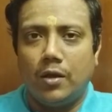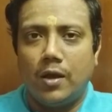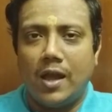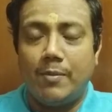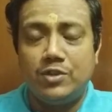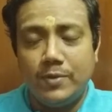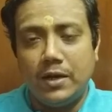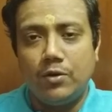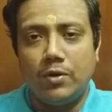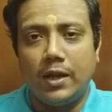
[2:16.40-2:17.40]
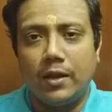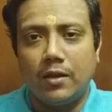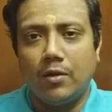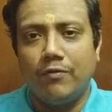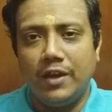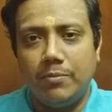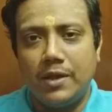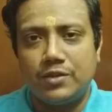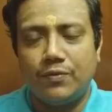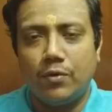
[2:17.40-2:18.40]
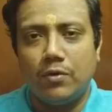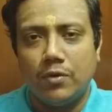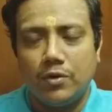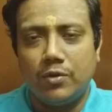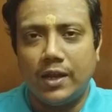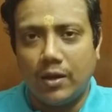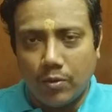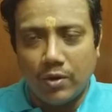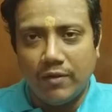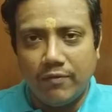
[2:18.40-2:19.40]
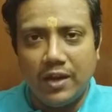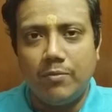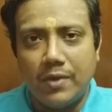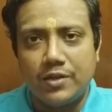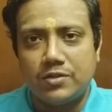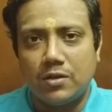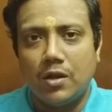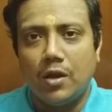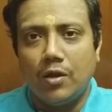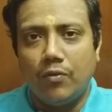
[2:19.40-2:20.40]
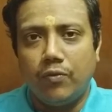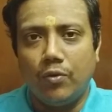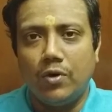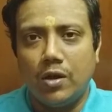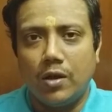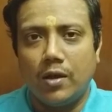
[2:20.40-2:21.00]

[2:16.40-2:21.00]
habituated to taking wheat based food, you take only wheat based food